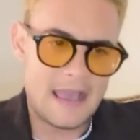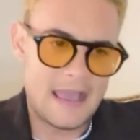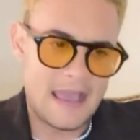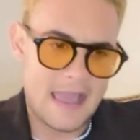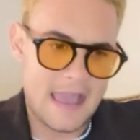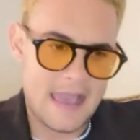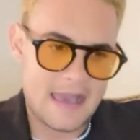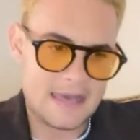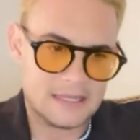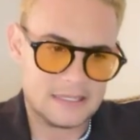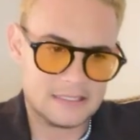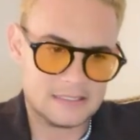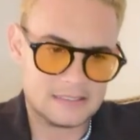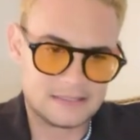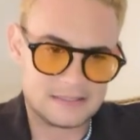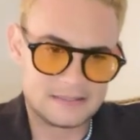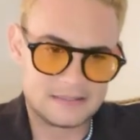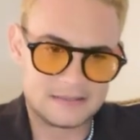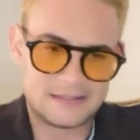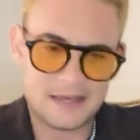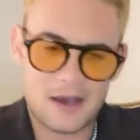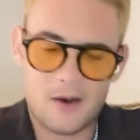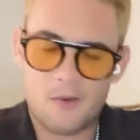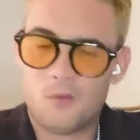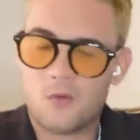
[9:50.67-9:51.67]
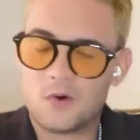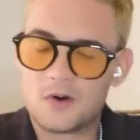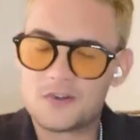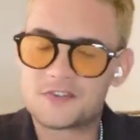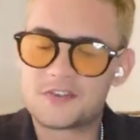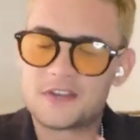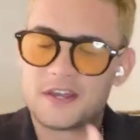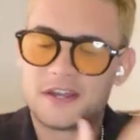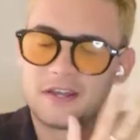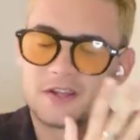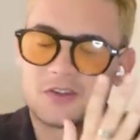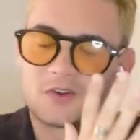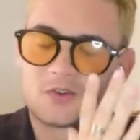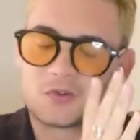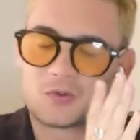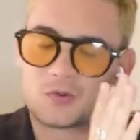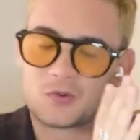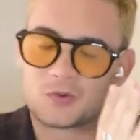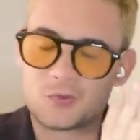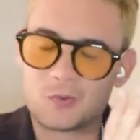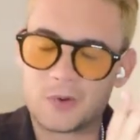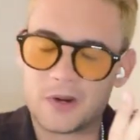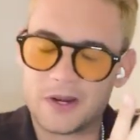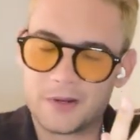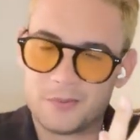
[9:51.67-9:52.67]
and that was an
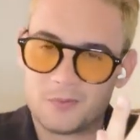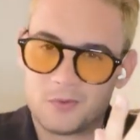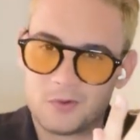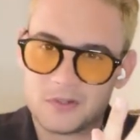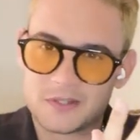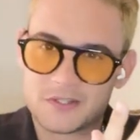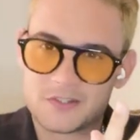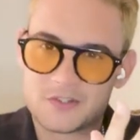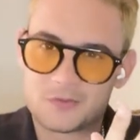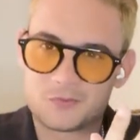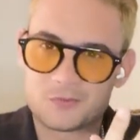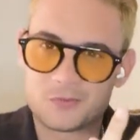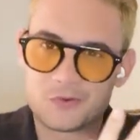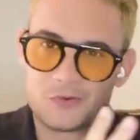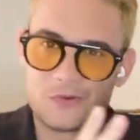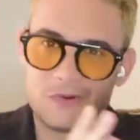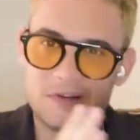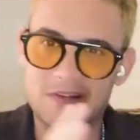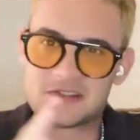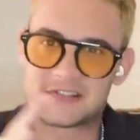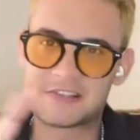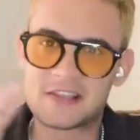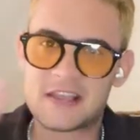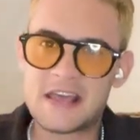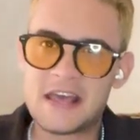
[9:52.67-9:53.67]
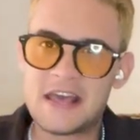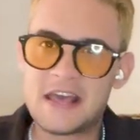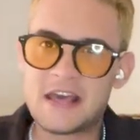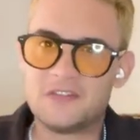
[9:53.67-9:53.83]
incredible experience.